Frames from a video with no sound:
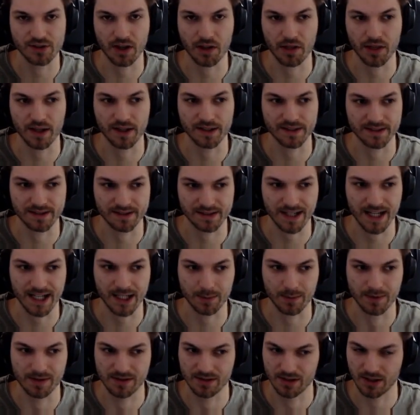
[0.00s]
I think the Sky
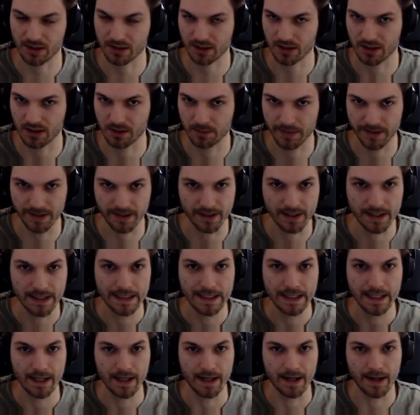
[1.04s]
Queen is not gonna be
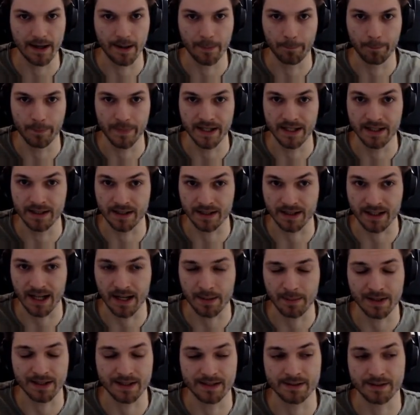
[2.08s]
in the
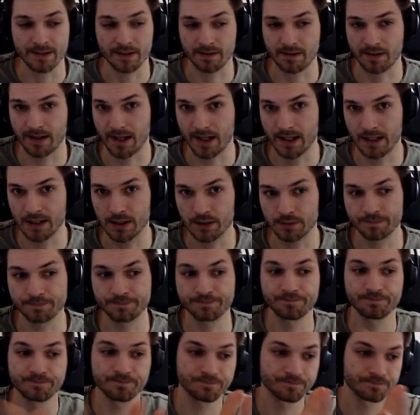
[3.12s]
game, at least not in high level.
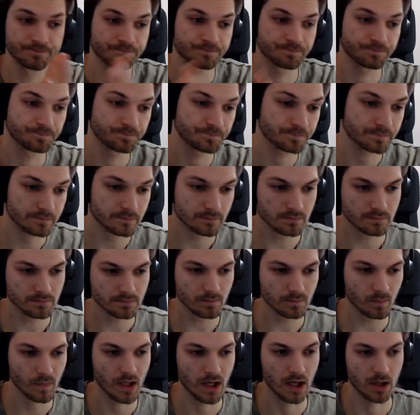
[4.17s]

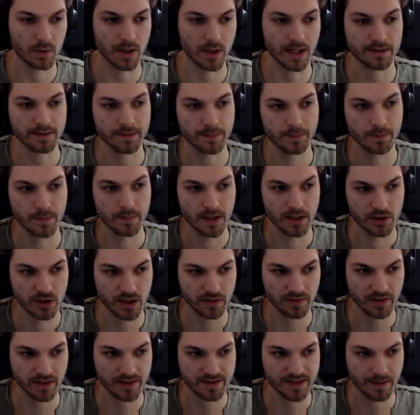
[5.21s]
Alright,
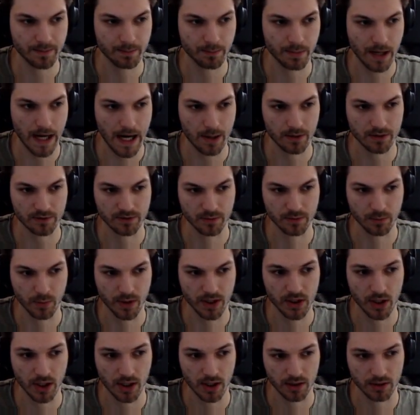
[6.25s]
shifting some power from
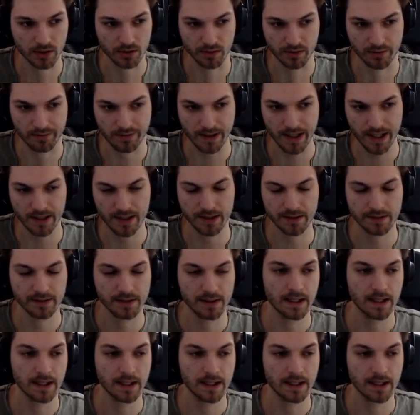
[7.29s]
Windhawk to the Violet.